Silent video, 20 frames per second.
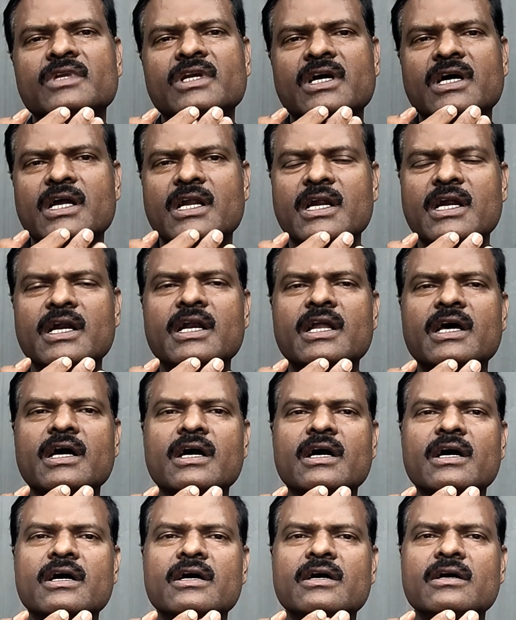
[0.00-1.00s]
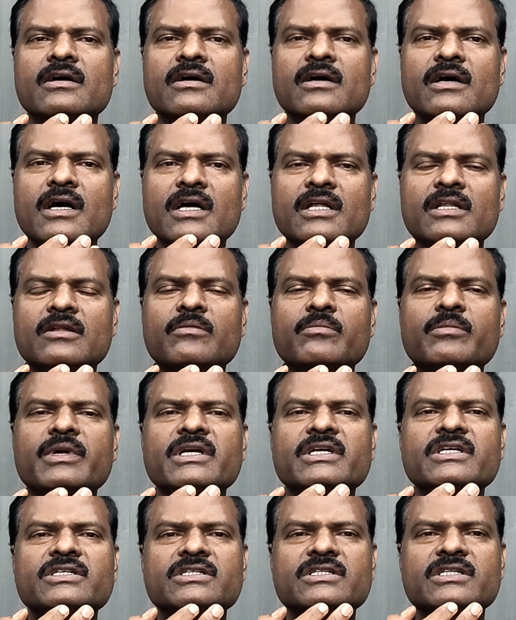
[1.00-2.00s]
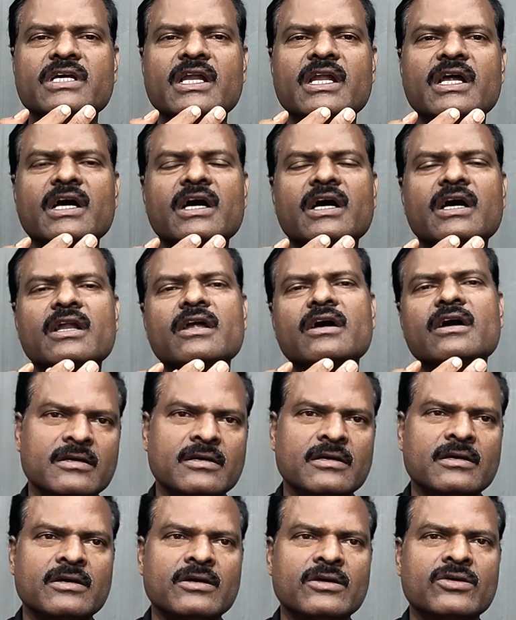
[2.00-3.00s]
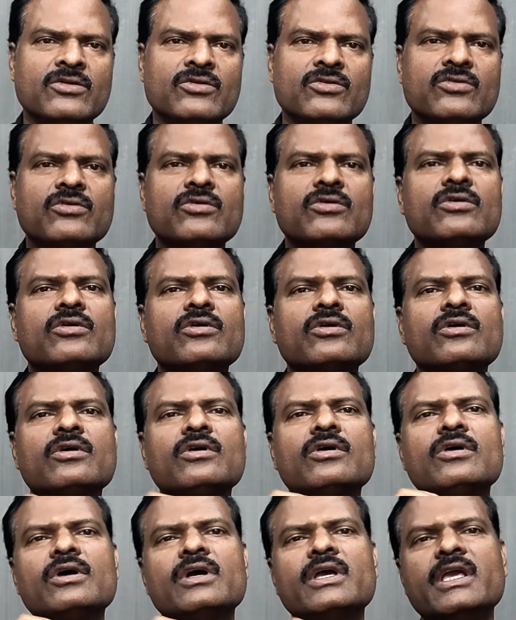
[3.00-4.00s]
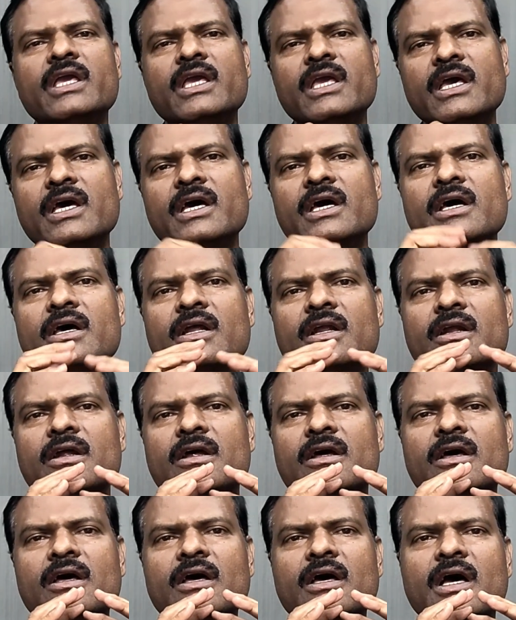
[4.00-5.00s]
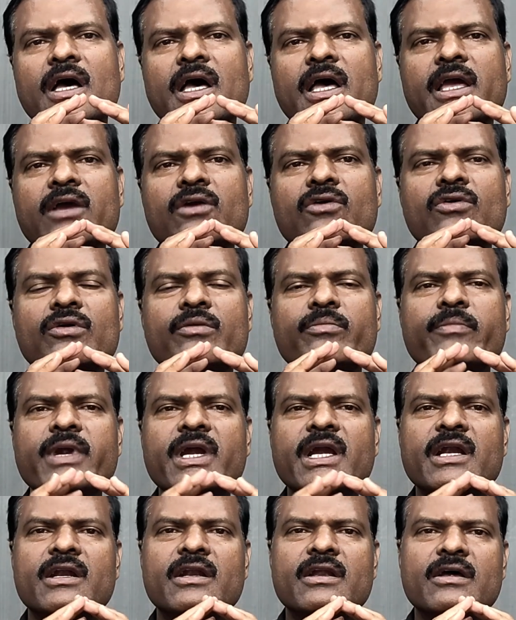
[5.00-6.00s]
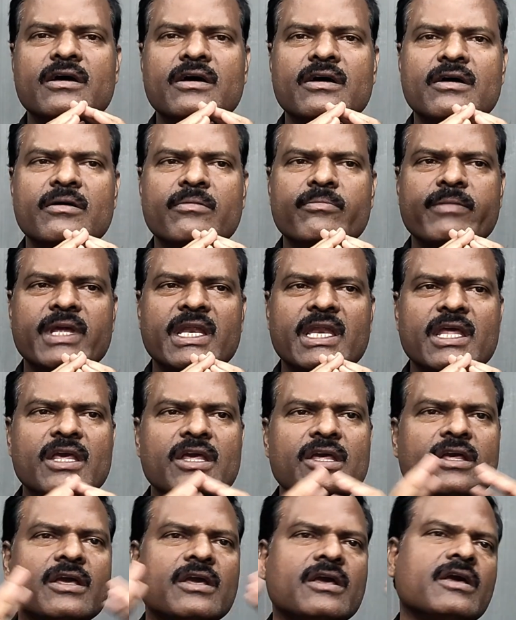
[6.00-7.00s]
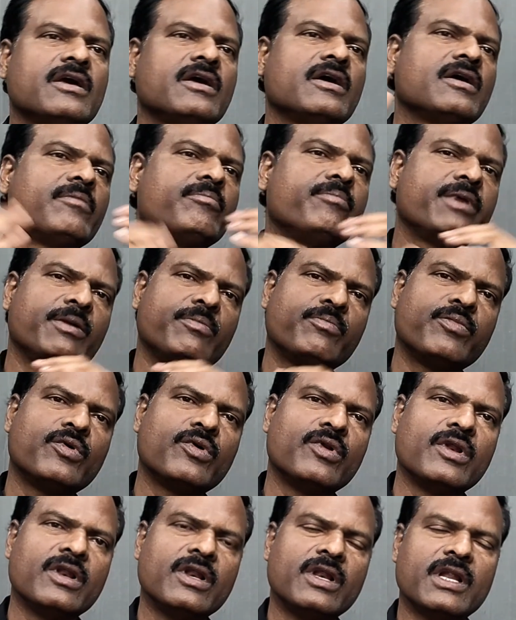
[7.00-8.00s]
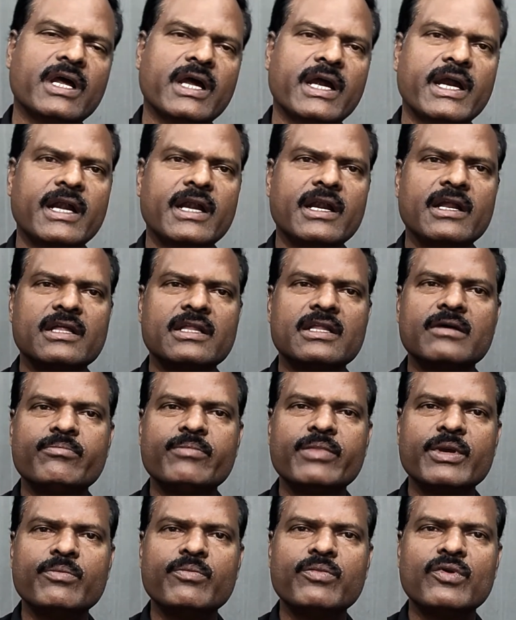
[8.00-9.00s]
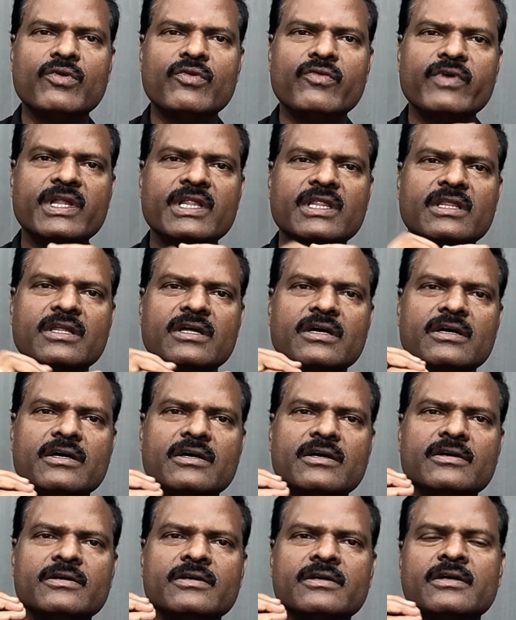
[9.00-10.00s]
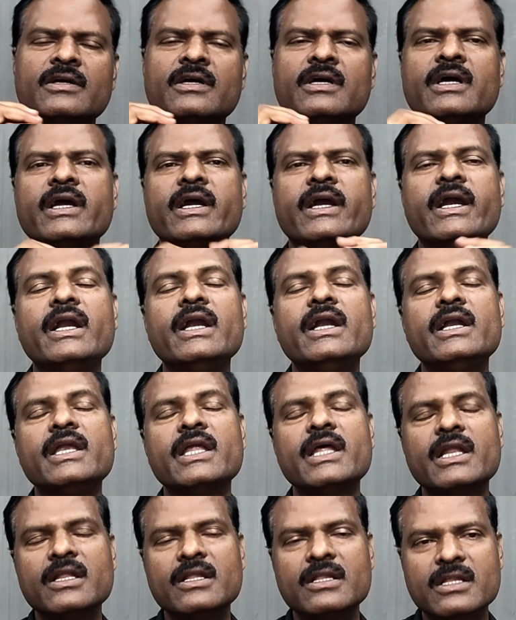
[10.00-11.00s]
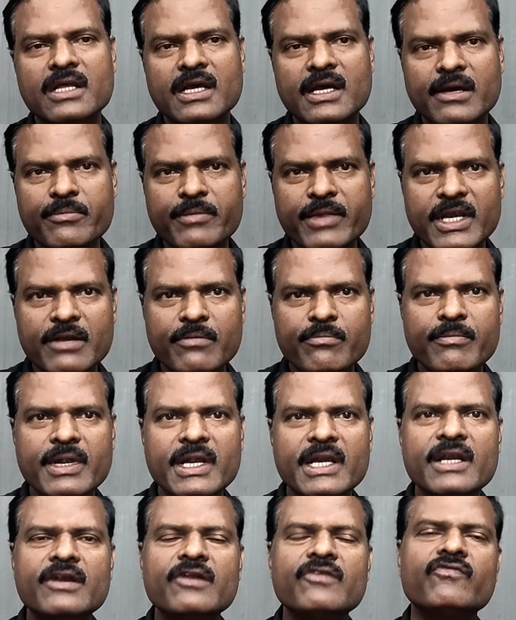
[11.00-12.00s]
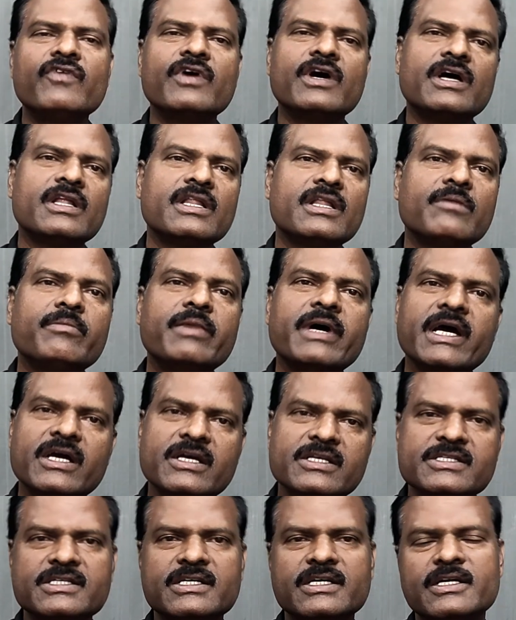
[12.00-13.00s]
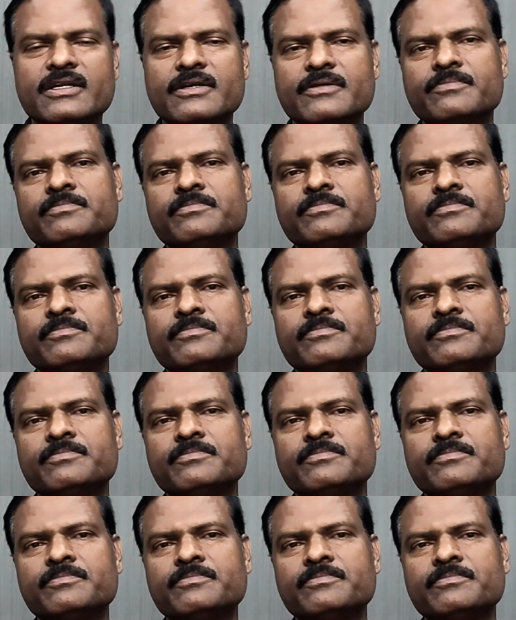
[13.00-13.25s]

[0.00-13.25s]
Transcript: Karnataka, Andhra Pradesh, Telangana. So here I could meet uh, many people and the people with uh, intense commitment for the biochar.